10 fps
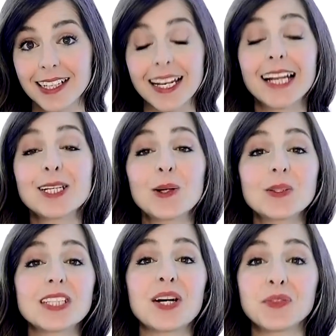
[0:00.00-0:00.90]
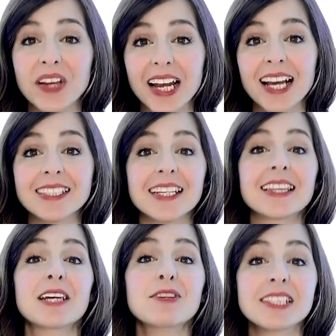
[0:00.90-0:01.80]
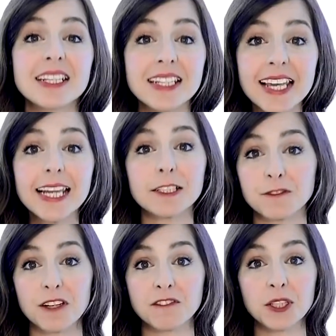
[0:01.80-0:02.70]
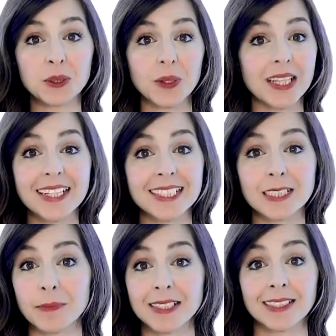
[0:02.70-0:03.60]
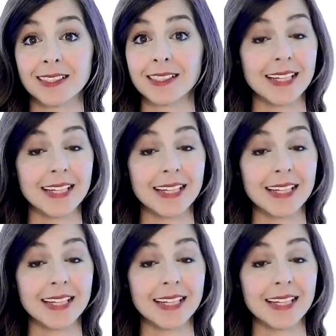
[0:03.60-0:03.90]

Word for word: landlords are realising there is a need for a virtual lettings business